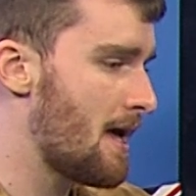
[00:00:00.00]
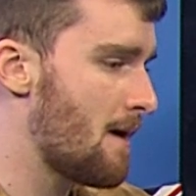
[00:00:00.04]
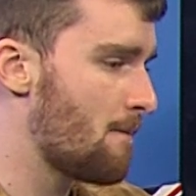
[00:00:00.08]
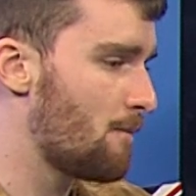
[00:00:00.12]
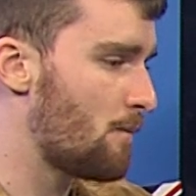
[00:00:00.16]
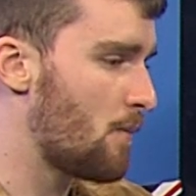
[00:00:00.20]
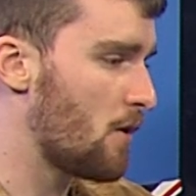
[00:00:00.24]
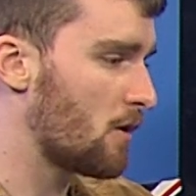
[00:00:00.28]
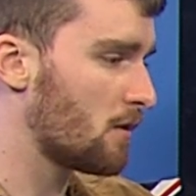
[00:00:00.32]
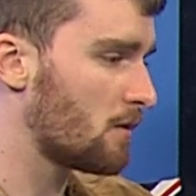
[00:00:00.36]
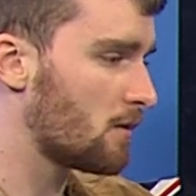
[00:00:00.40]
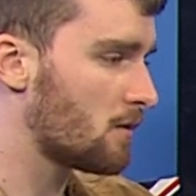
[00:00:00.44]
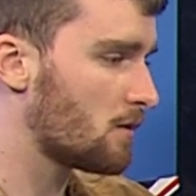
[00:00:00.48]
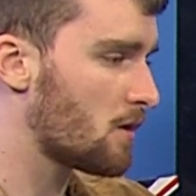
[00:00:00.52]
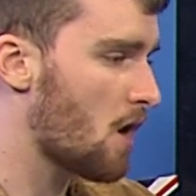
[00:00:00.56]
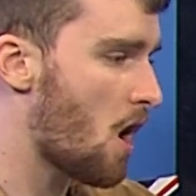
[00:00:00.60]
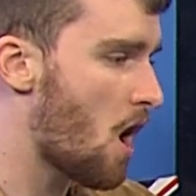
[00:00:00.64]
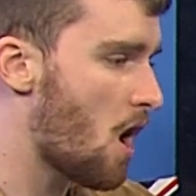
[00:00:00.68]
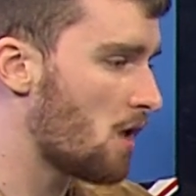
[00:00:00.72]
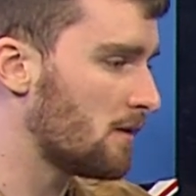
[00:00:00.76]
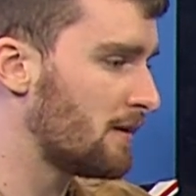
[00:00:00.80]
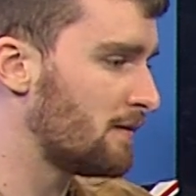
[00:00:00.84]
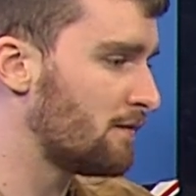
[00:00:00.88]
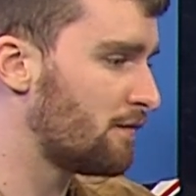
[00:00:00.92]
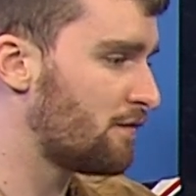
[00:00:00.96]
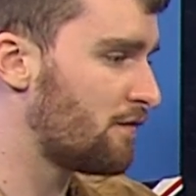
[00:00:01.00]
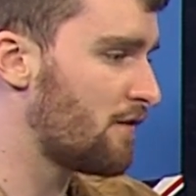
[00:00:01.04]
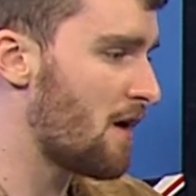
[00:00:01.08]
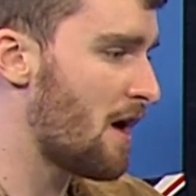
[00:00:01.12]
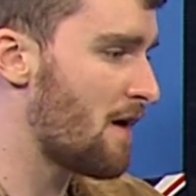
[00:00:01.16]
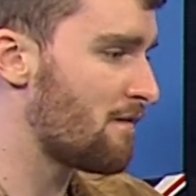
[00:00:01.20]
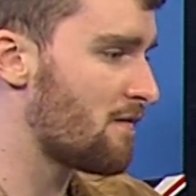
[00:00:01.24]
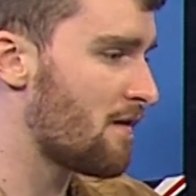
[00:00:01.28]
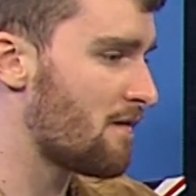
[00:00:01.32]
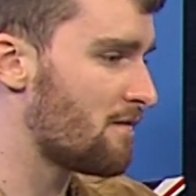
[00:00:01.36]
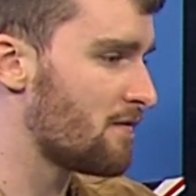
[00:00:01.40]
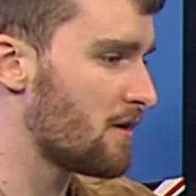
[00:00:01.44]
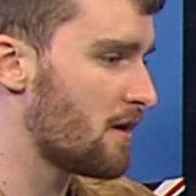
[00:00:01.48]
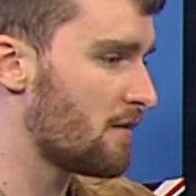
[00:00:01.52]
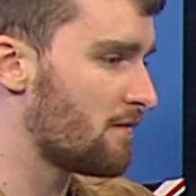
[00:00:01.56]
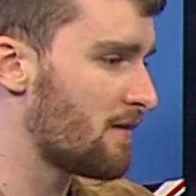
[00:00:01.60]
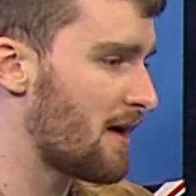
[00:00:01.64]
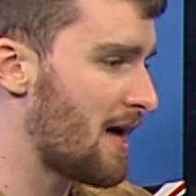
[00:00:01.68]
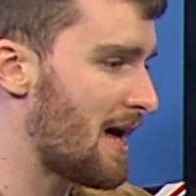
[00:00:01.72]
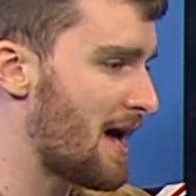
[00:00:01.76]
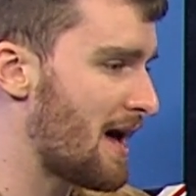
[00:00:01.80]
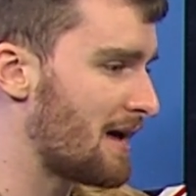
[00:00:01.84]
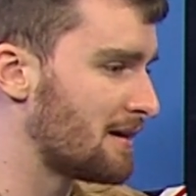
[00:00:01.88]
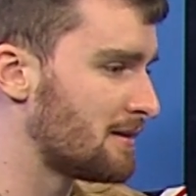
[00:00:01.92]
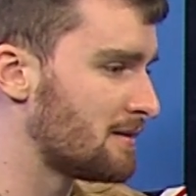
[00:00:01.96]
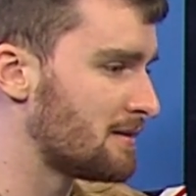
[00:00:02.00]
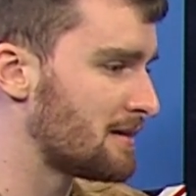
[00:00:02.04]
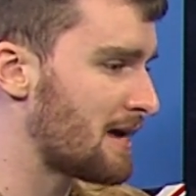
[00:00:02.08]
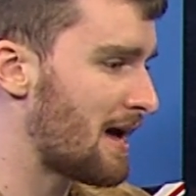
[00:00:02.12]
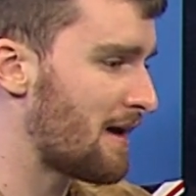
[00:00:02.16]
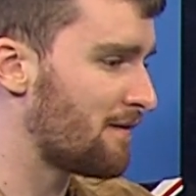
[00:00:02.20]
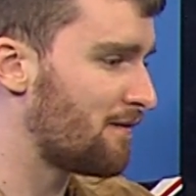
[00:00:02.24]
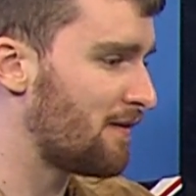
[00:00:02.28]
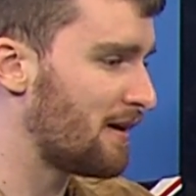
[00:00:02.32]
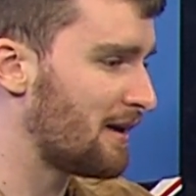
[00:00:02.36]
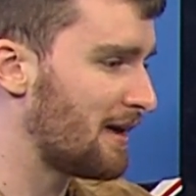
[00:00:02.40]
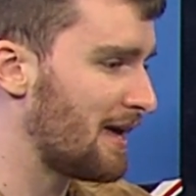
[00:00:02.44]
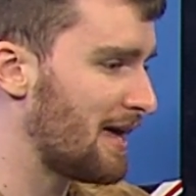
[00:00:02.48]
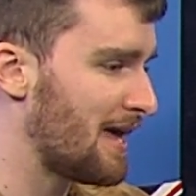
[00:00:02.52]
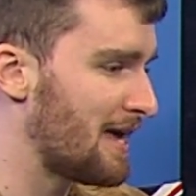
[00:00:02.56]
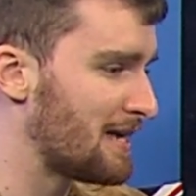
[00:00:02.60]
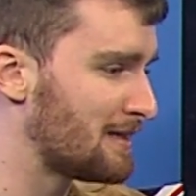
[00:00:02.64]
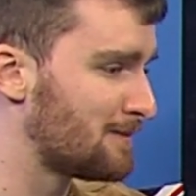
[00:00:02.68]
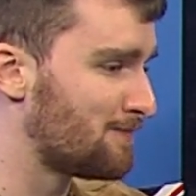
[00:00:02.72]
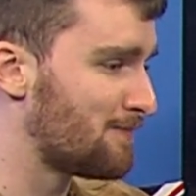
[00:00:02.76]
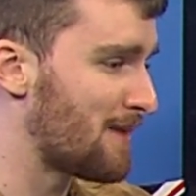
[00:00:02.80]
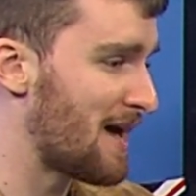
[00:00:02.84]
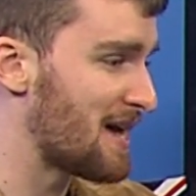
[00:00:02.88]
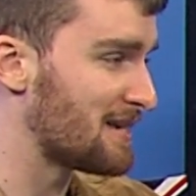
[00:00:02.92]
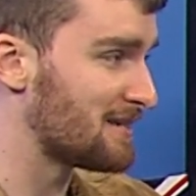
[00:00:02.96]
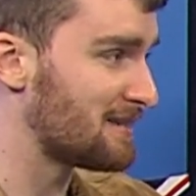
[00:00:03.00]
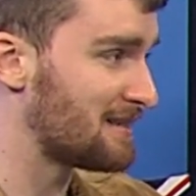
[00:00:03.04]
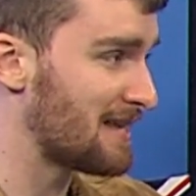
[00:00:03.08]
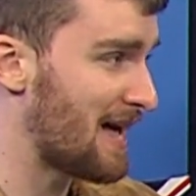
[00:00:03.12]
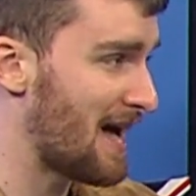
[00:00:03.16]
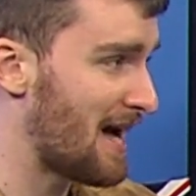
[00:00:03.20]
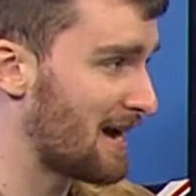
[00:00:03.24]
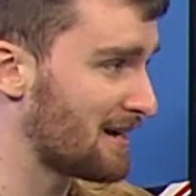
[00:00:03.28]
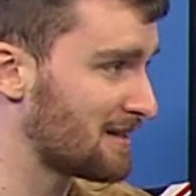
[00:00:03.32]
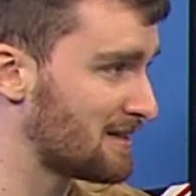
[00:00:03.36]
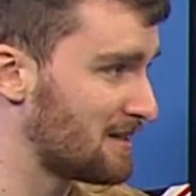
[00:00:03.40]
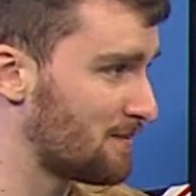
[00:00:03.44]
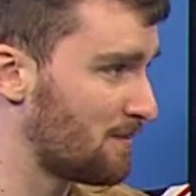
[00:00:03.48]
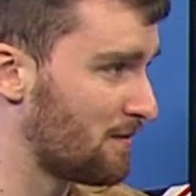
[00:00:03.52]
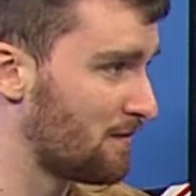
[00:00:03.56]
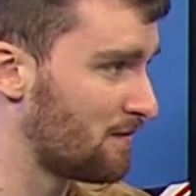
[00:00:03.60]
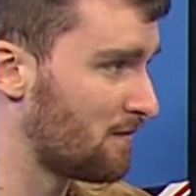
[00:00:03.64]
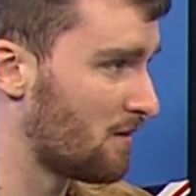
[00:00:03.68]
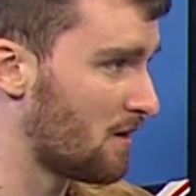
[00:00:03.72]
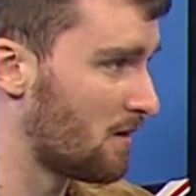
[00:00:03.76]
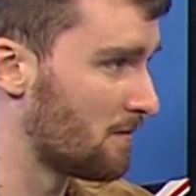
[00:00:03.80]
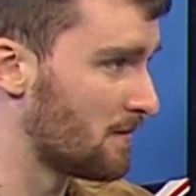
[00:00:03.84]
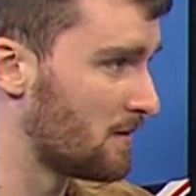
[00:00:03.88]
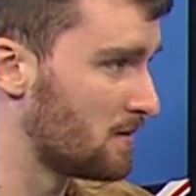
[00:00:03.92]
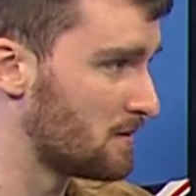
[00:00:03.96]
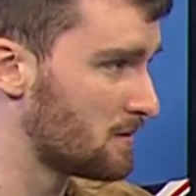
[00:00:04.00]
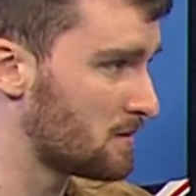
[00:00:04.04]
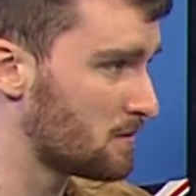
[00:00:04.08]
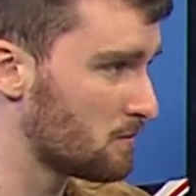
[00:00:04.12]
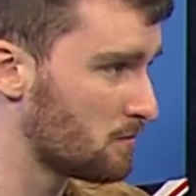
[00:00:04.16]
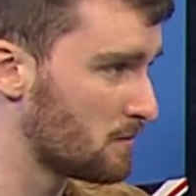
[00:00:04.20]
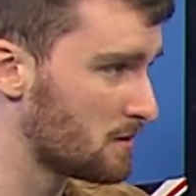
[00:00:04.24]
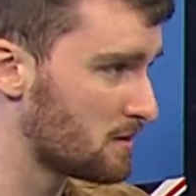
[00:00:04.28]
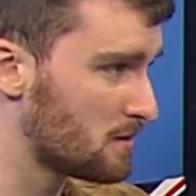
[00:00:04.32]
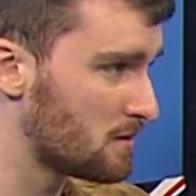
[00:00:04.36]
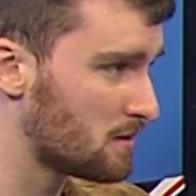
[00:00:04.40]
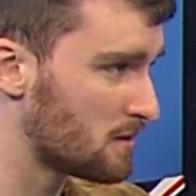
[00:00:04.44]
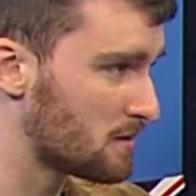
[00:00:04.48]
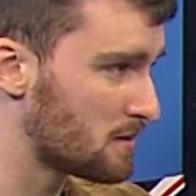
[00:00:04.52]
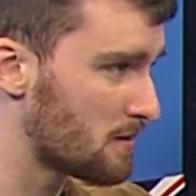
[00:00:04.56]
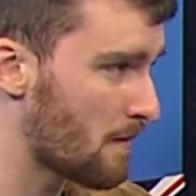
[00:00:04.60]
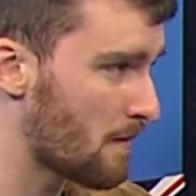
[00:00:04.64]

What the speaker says: But Colin Firth, on the other hand, I think his best actor performance was just